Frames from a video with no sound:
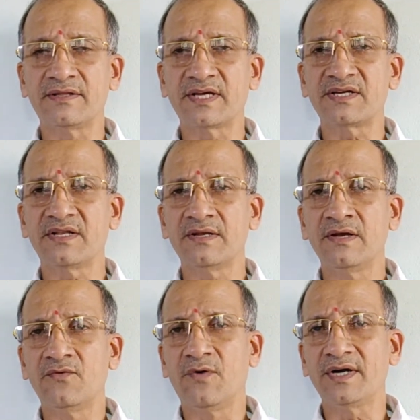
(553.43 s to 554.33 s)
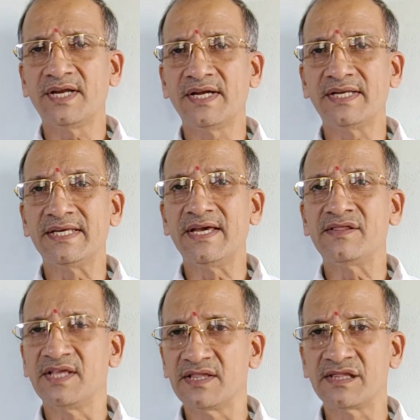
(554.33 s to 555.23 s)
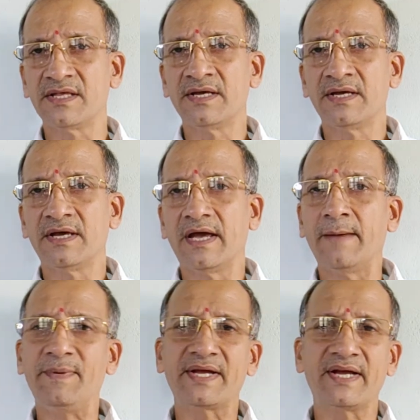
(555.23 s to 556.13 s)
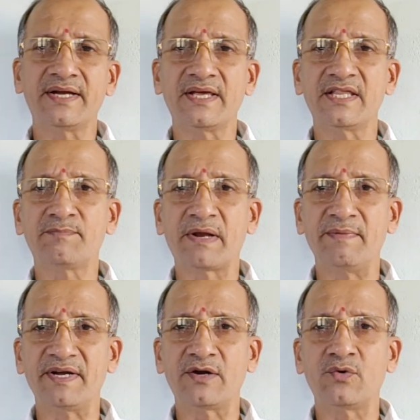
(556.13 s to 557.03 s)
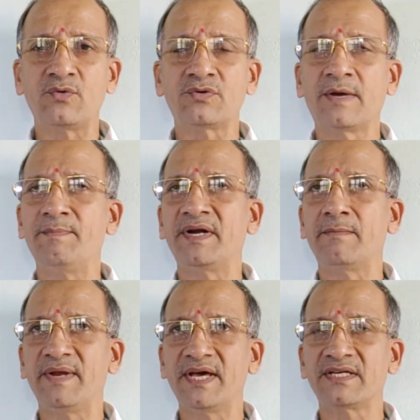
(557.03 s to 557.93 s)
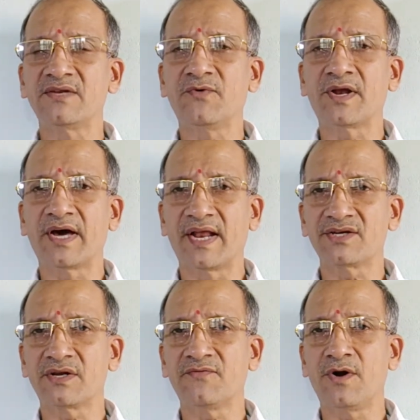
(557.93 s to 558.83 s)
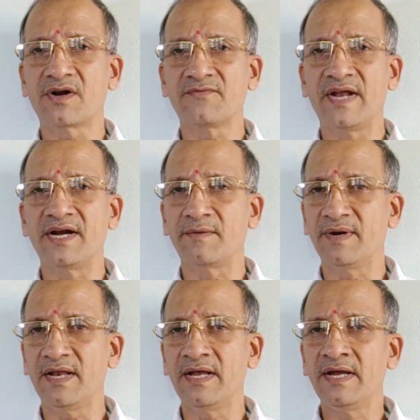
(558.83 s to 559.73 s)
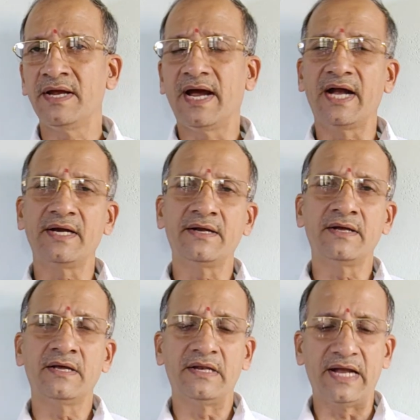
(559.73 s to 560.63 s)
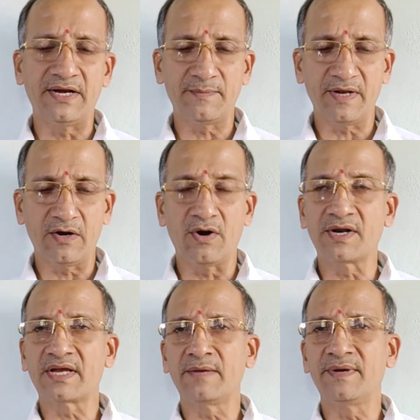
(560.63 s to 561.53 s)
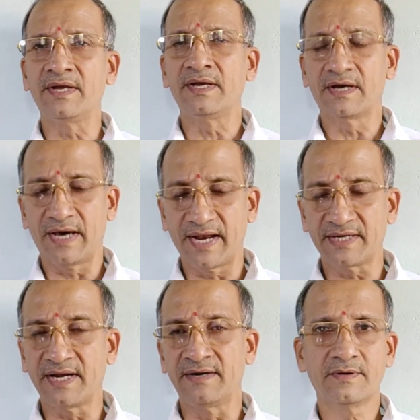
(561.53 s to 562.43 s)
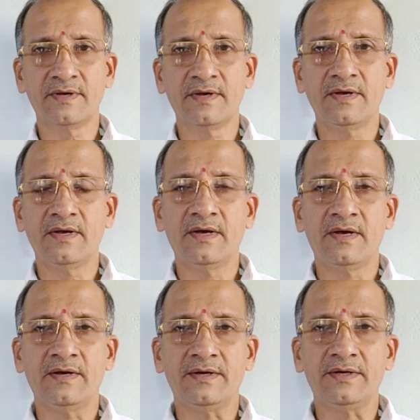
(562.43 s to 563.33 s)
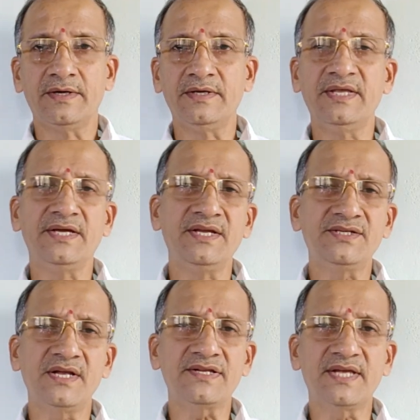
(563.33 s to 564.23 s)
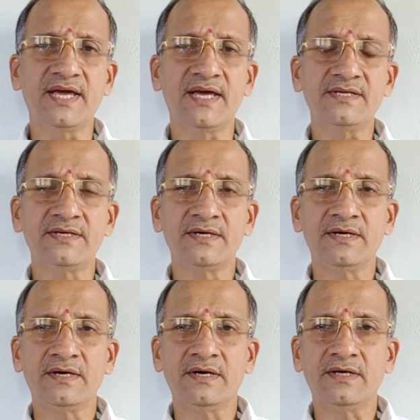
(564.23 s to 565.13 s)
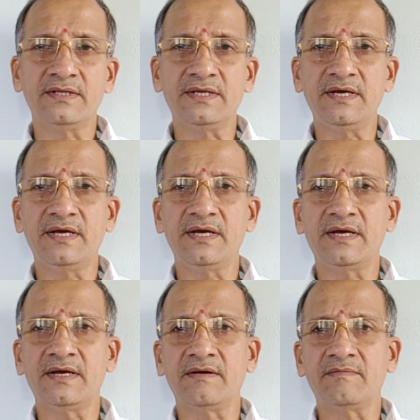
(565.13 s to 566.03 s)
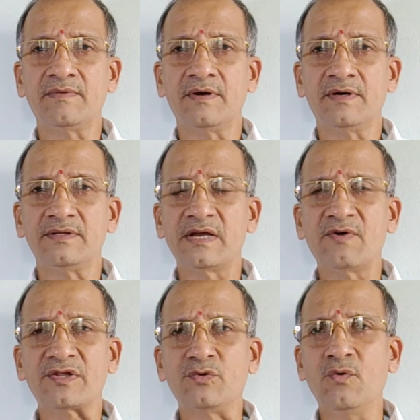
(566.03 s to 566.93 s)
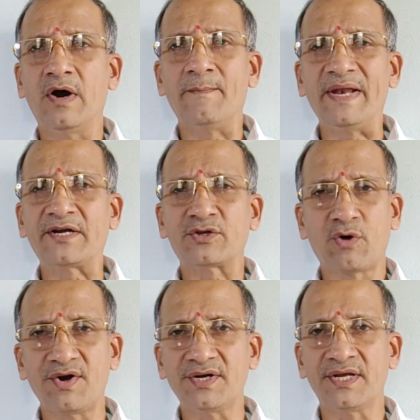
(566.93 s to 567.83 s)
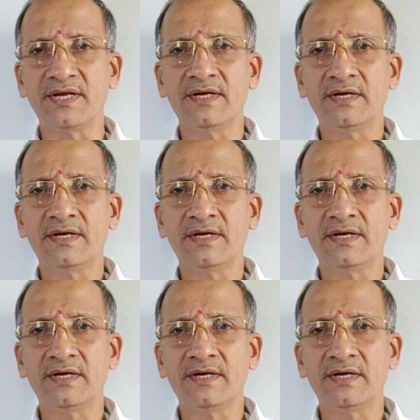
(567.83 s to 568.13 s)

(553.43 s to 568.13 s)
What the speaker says: section 48A6, applicant is permitted to submit application for correction of order of land tribunal, and land tribunal order can be corrected. In the initial stage, there was no appellate authority